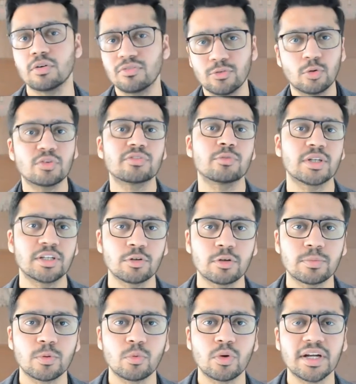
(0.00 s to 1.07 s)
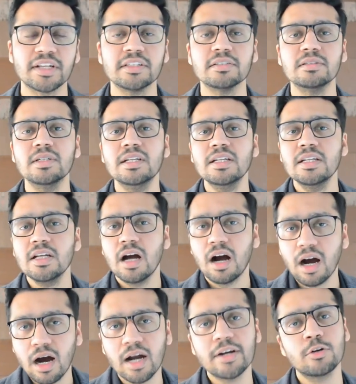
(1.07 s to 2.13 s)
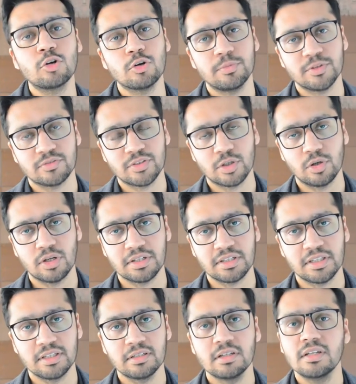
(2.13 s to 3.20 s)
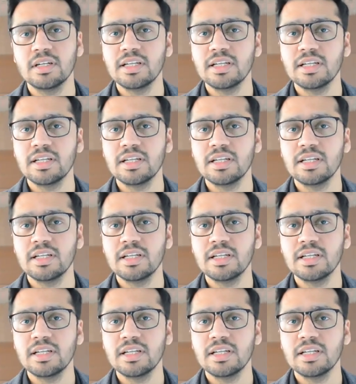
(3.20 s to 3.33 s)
Of course, we cannot provide the hard copy of the content.